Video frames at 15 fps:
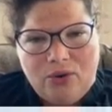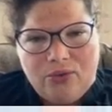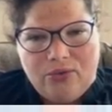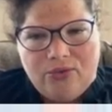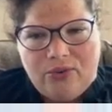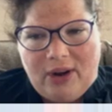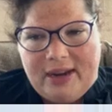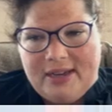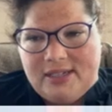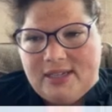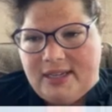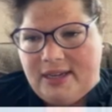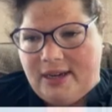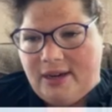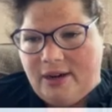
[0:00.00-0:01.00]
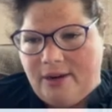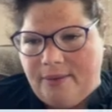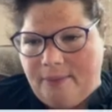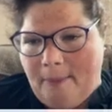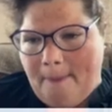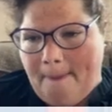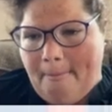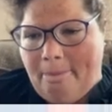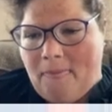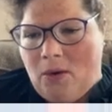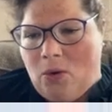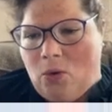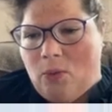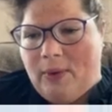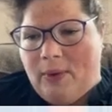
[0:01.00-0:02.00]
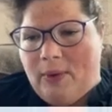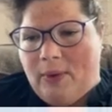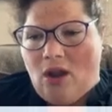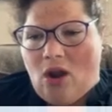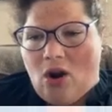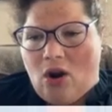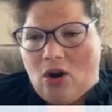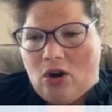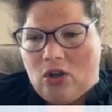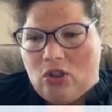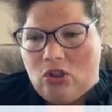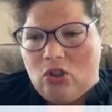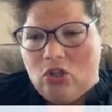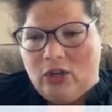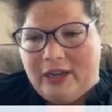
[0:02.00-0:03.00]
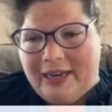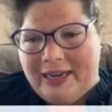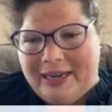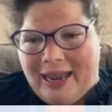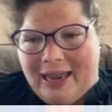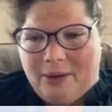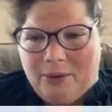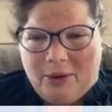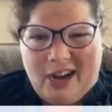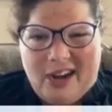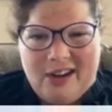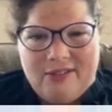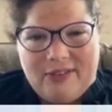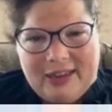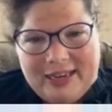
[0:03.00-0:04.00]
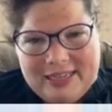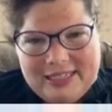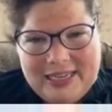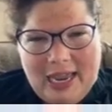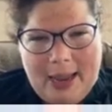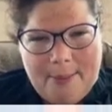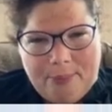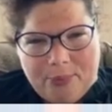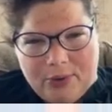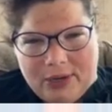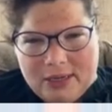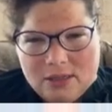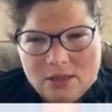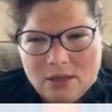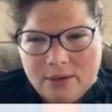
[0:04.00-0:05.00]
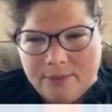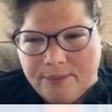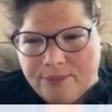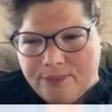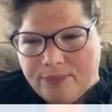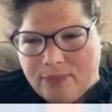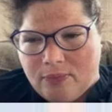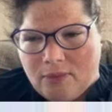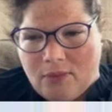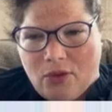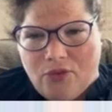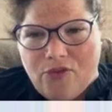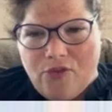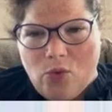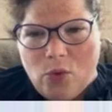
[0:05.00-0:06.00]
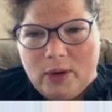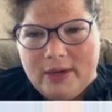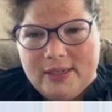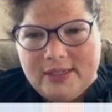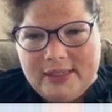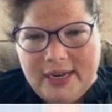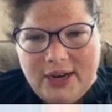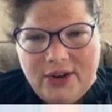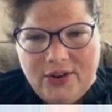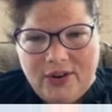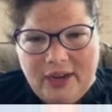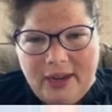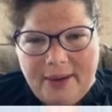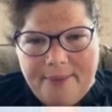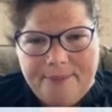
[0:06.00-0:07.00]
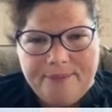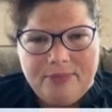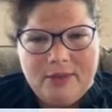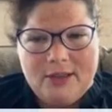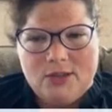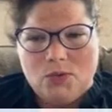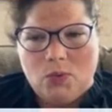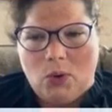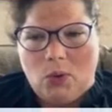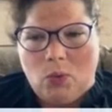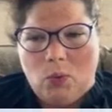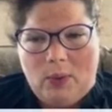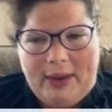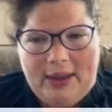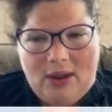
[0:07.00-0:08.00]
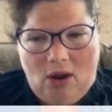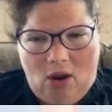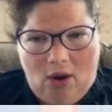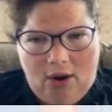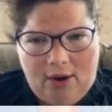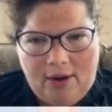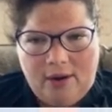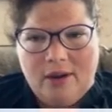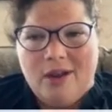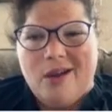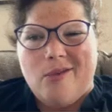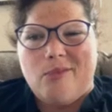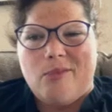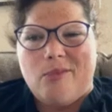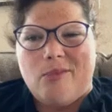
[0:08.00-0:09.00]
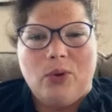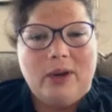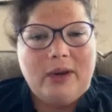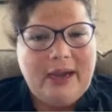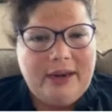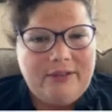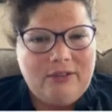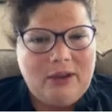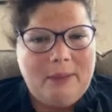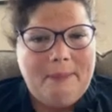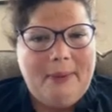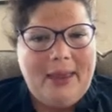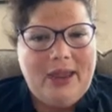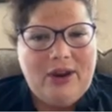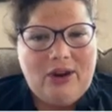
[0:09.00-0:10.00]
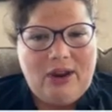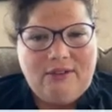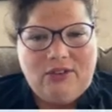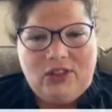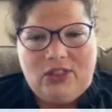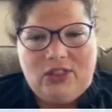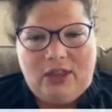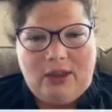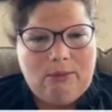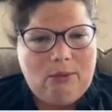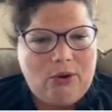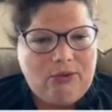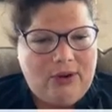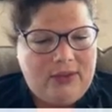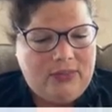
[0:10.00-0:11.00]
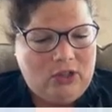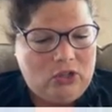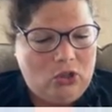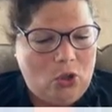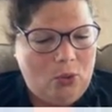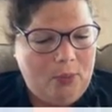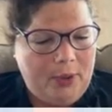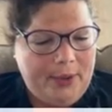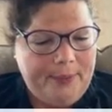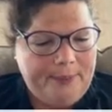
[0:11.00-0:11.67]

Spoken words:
right here, we are looking at, we're kind of like temperate forest area is where we are, but you can kind of compare everything around the globe.